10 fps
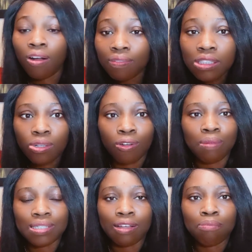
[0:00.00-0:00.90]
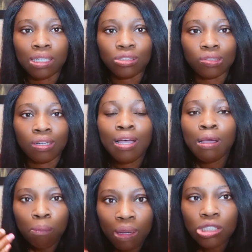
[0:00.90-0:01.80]
All of these documents I've mentioned.
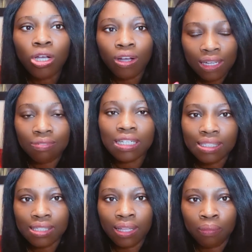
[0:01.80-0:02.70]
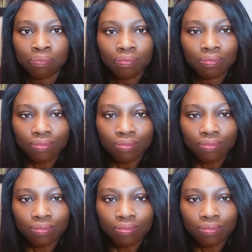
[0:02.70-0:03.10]
Make sure you're giving it to them.